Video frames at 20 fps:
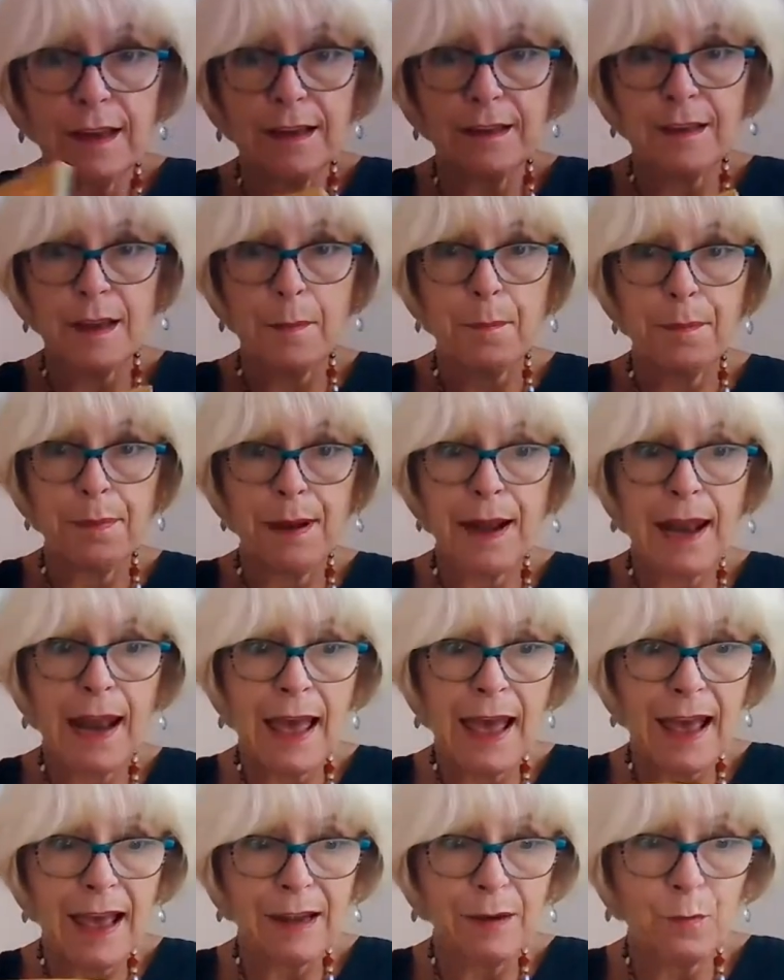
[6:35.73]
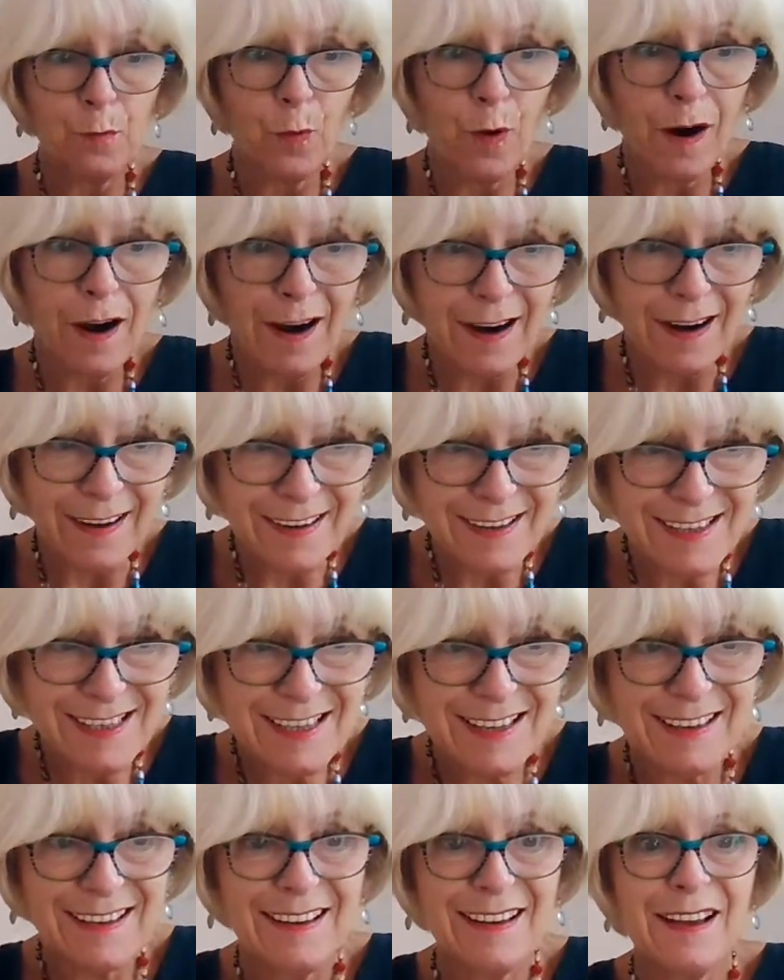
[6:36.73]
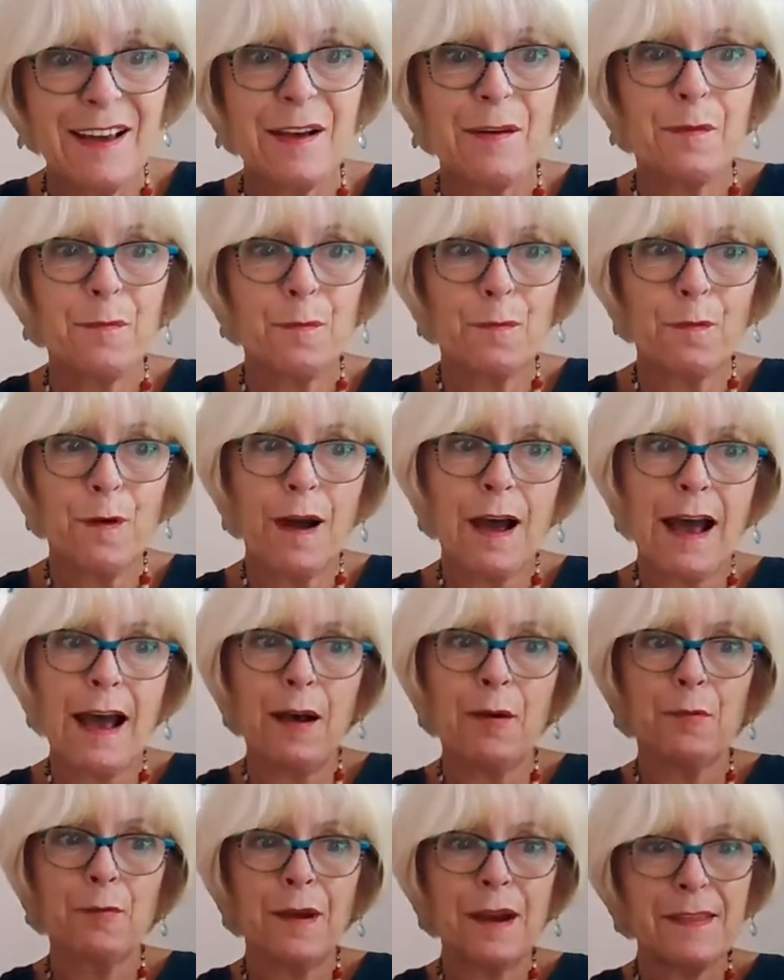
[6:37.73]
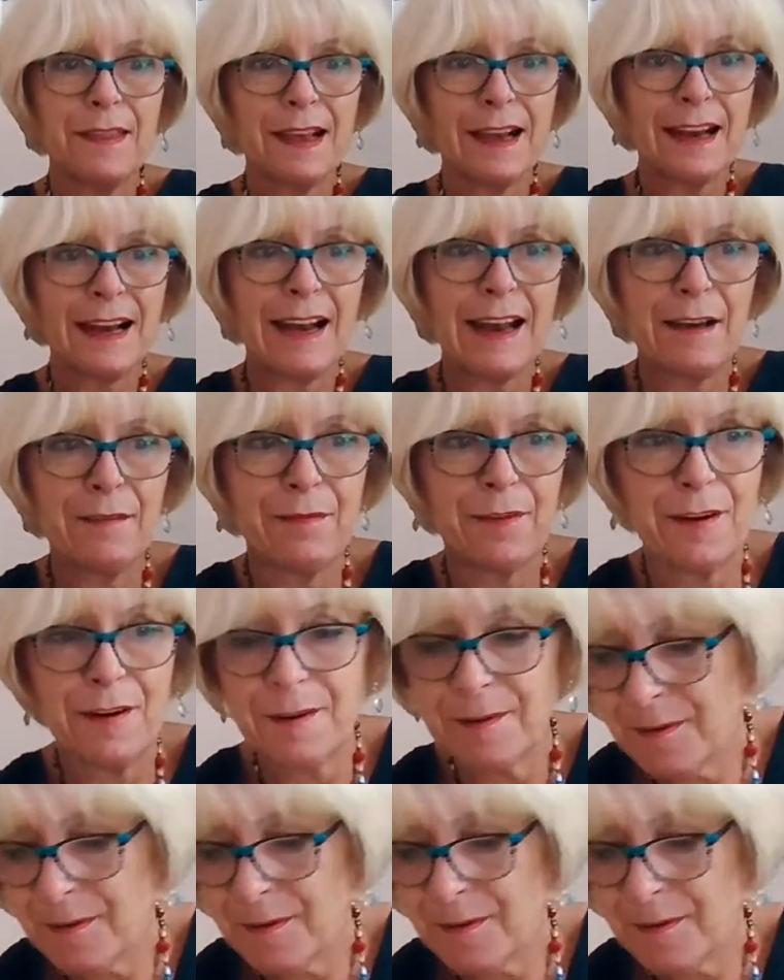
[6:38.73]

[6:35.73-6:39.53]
at that, their plan worked. Wow, weren't they clever?